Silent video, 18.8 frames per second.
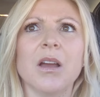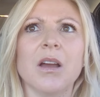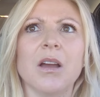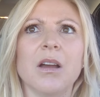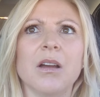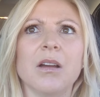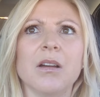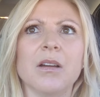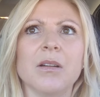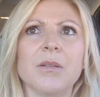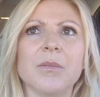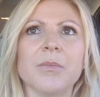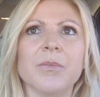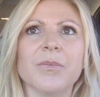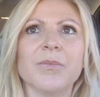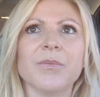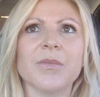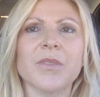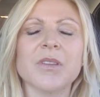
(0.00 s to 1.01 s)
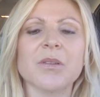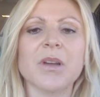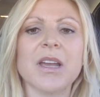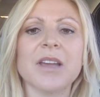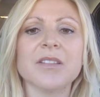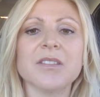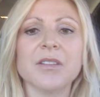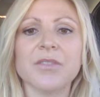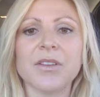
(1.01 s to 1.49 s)
Um, so I
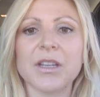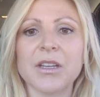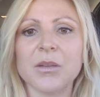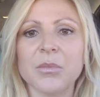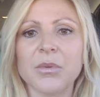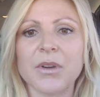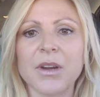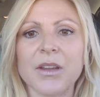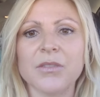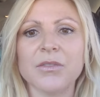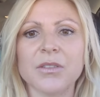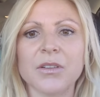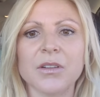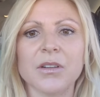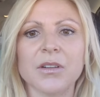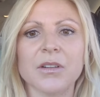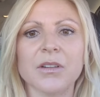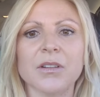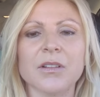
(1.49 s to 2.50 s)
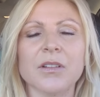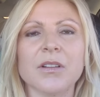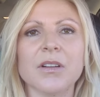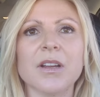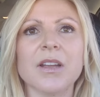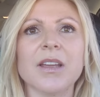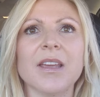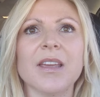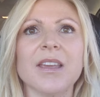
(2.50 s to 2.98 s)
asked if I could pray for
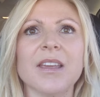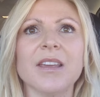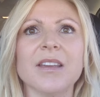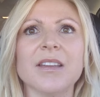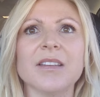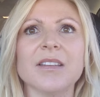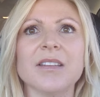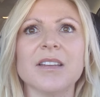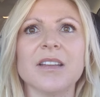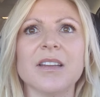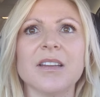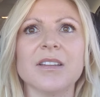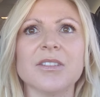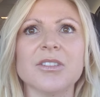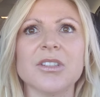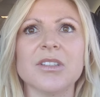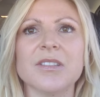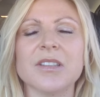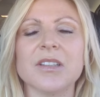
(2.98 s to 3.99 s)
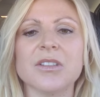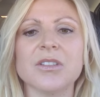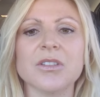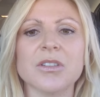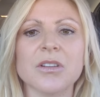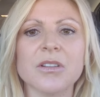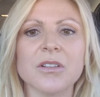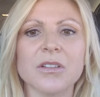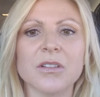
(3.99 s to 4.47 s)
her, and uh, she said,
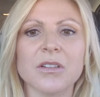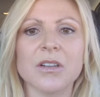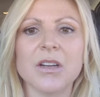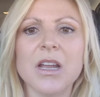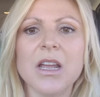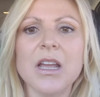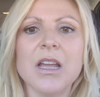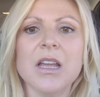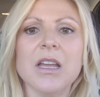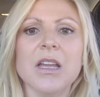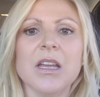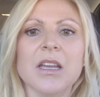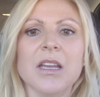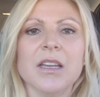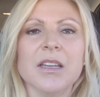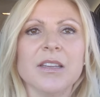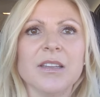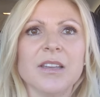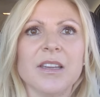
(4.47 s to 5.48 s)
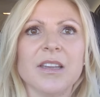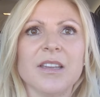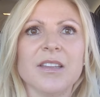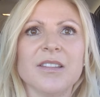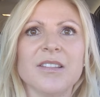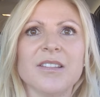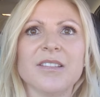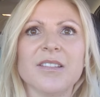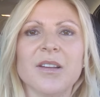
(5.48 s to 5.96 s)
sure.
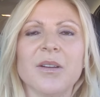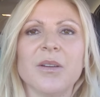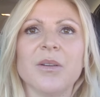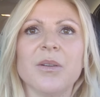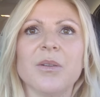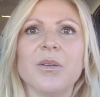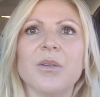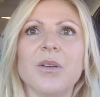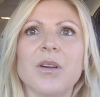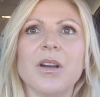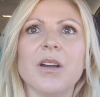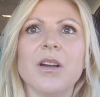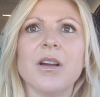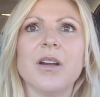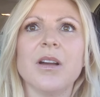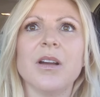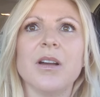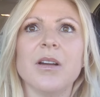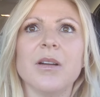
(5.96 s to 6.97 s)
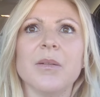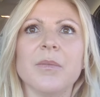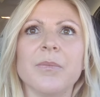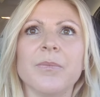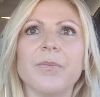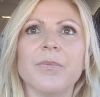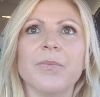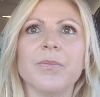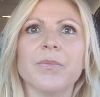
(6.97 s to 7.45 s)
And so
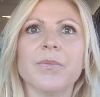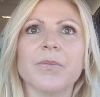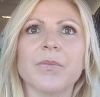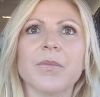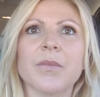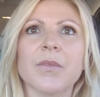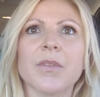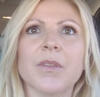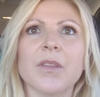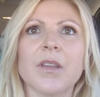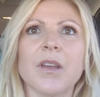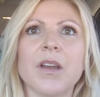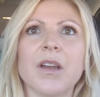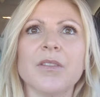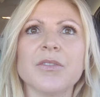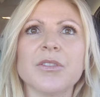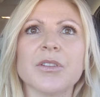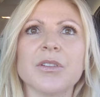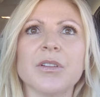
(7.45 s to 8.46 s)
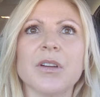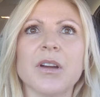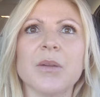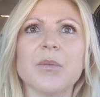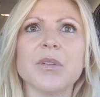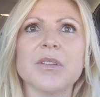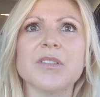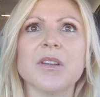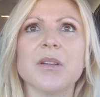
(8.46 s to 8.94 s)
um, after I
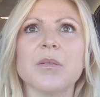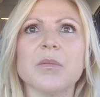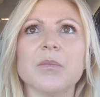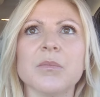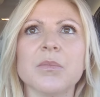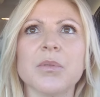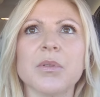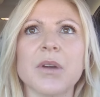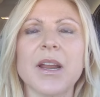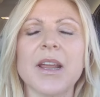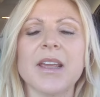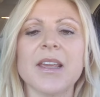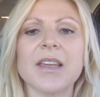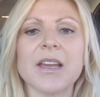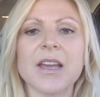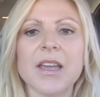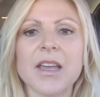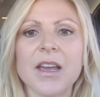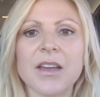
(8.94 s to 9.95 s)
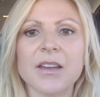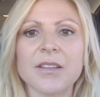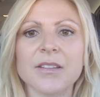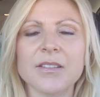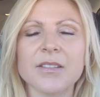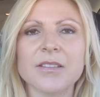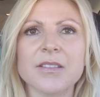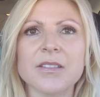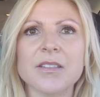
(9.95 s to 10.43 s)
was done praying, I
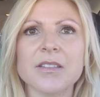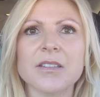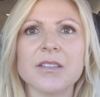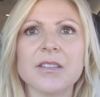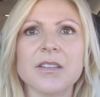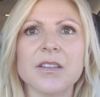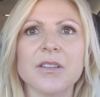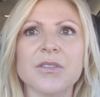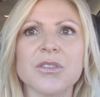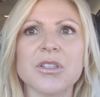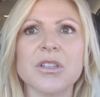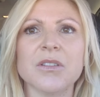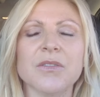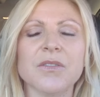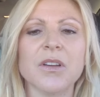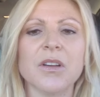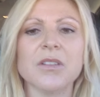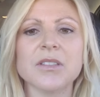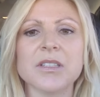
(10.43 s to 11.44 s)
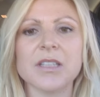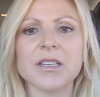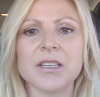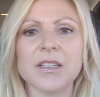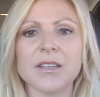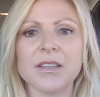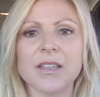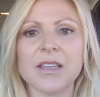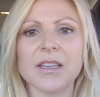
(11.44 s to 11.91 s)
asked if she felt
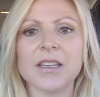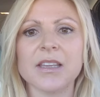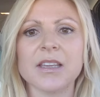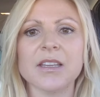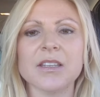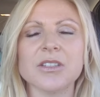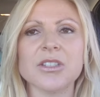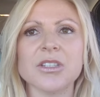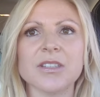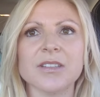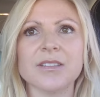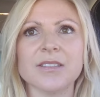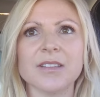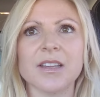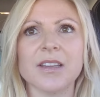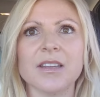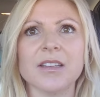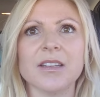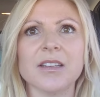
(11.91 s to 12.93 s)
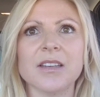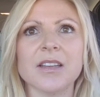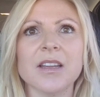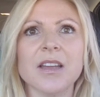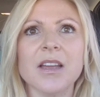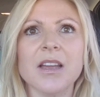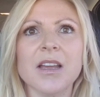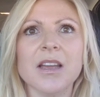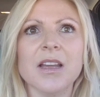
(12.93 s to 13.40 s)
anything, and she said
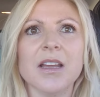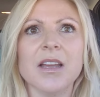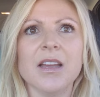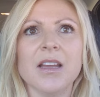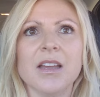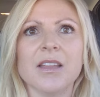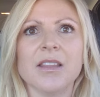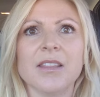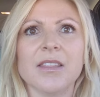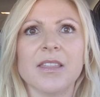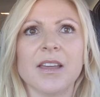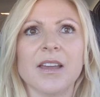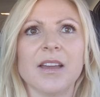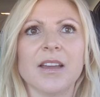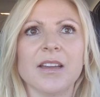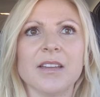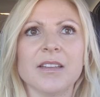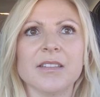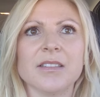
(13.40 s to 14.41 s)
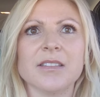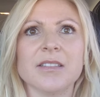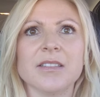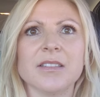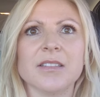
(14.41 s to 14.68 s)
that